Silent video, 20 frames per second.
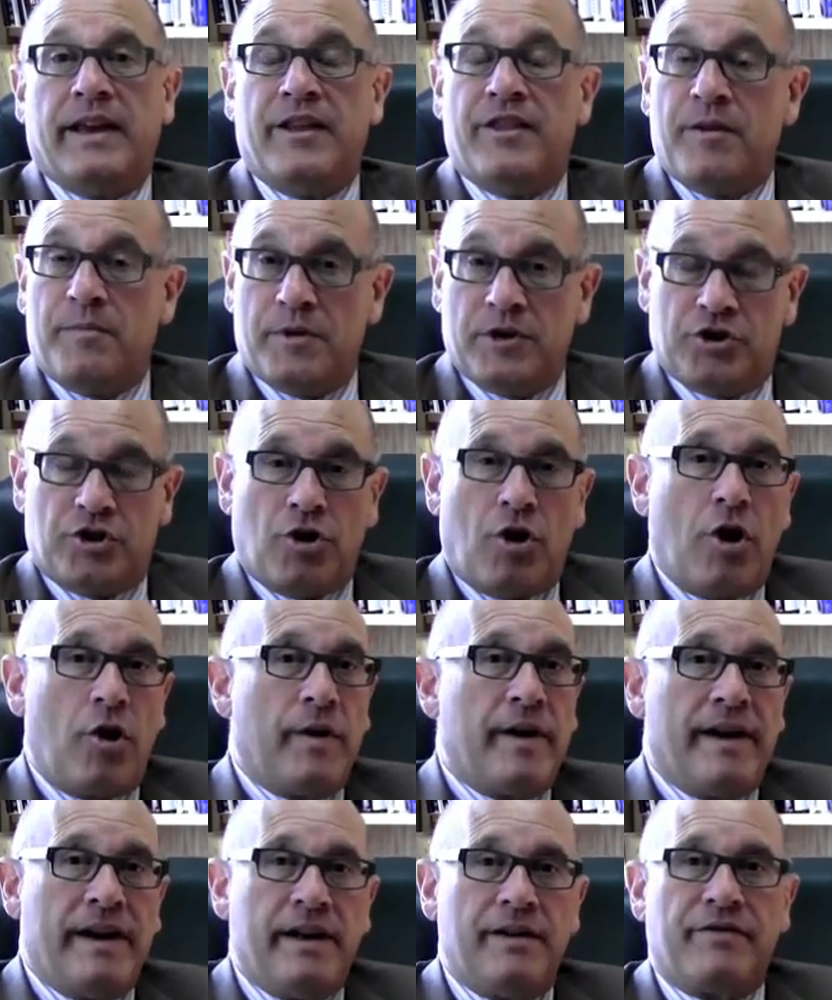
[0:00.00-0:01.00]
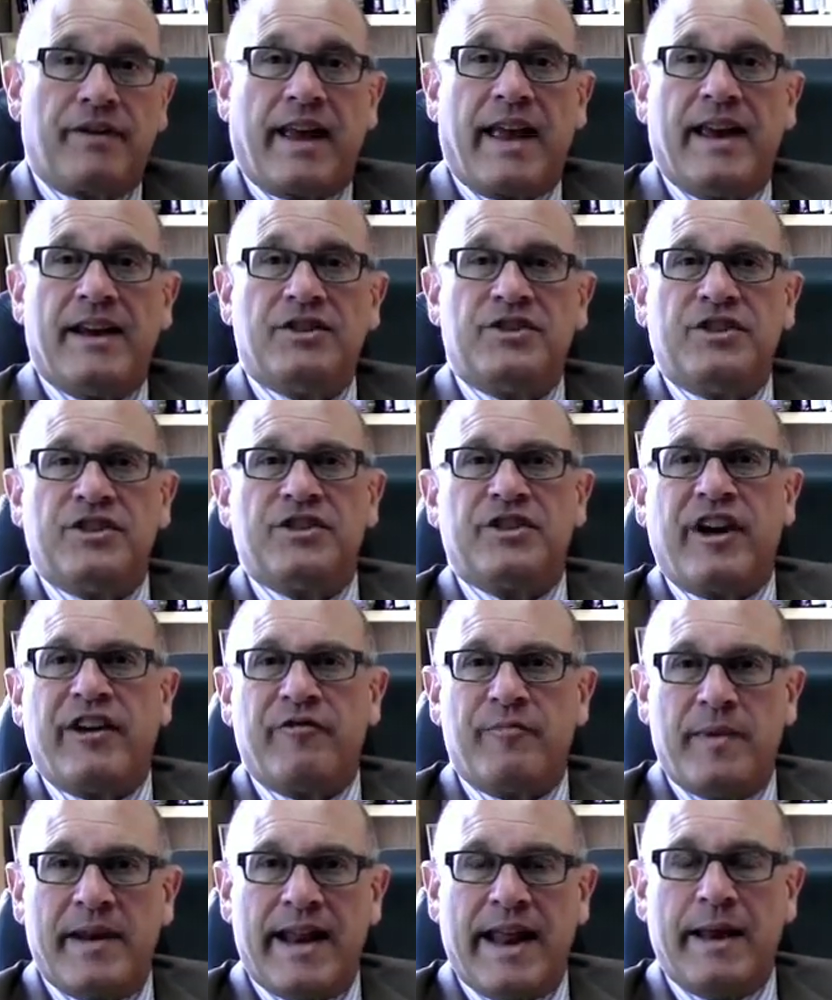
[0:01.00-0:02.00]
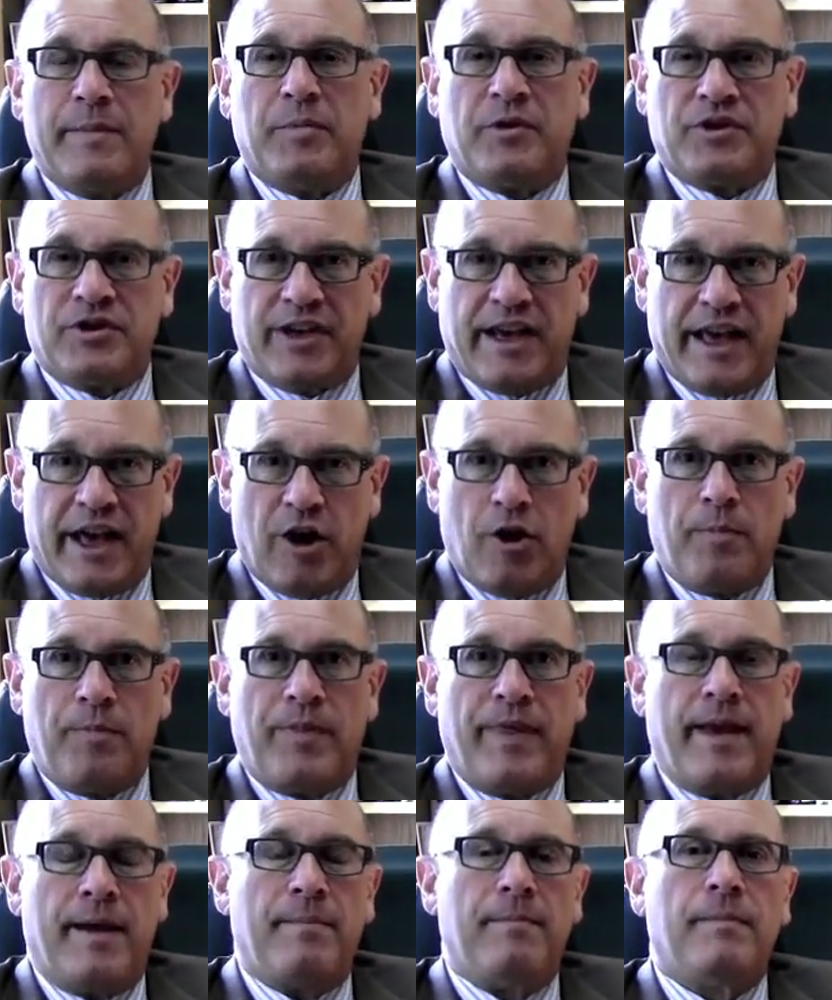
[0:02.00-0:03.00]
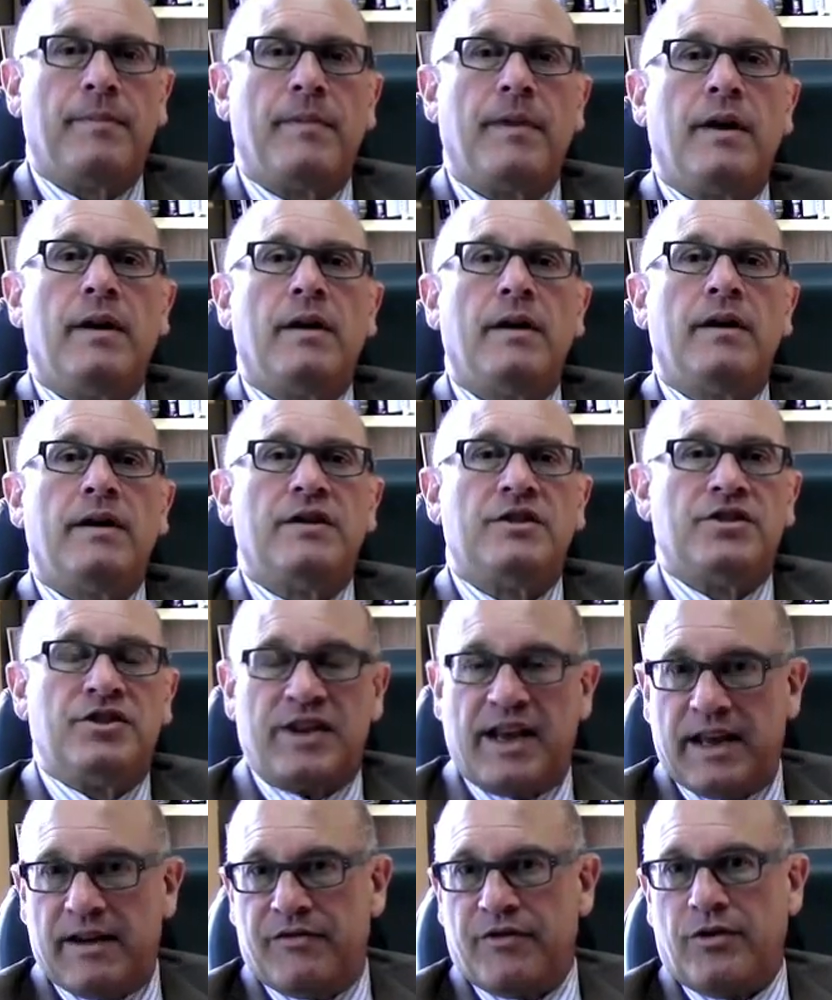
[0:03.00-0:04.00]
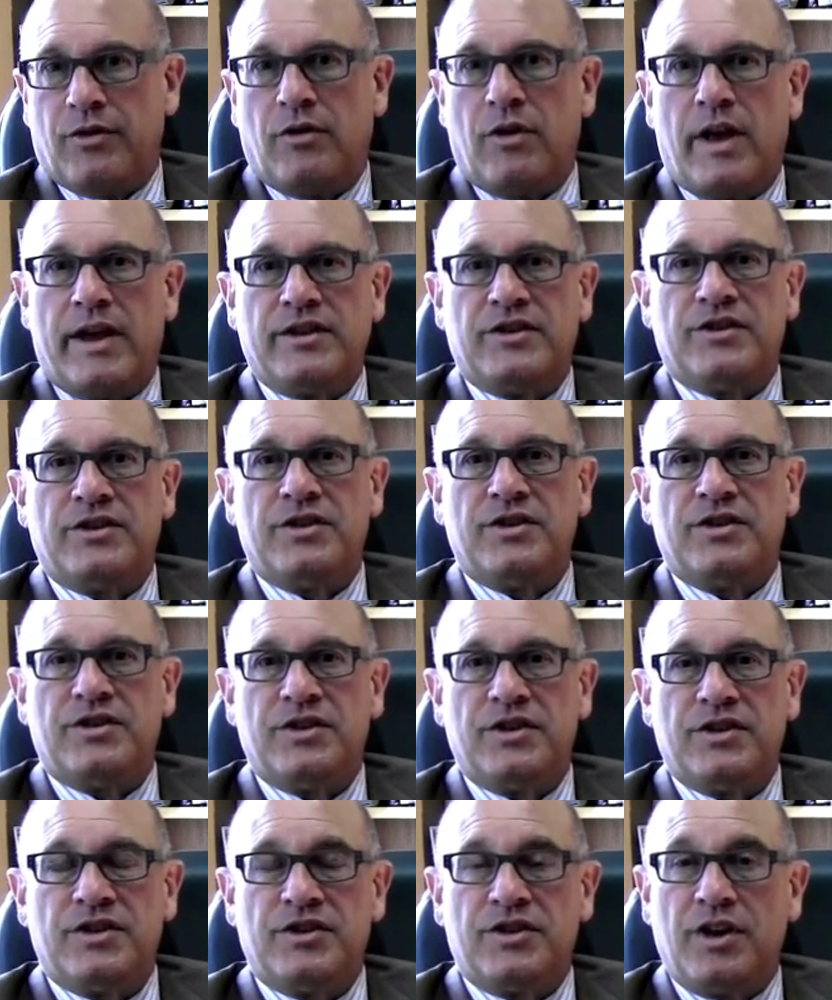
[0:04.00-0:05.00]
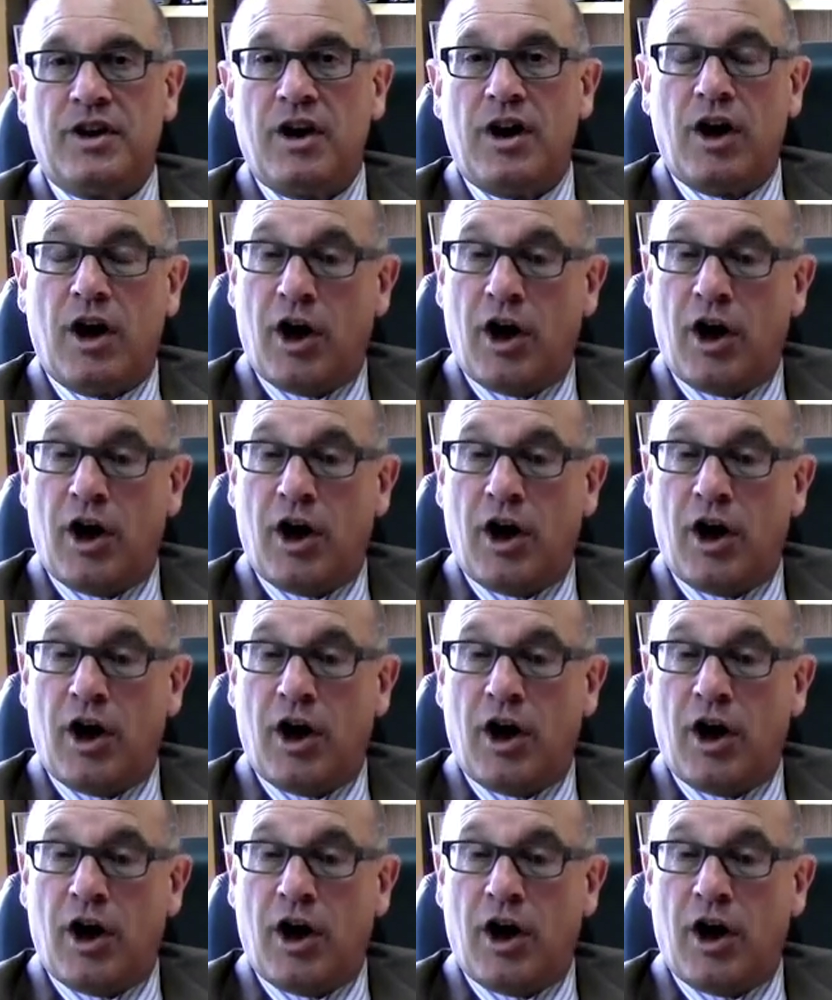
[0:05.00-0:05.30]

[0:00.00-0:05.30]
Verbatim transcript: in the majority of cases, I've been able to help them save their licenses,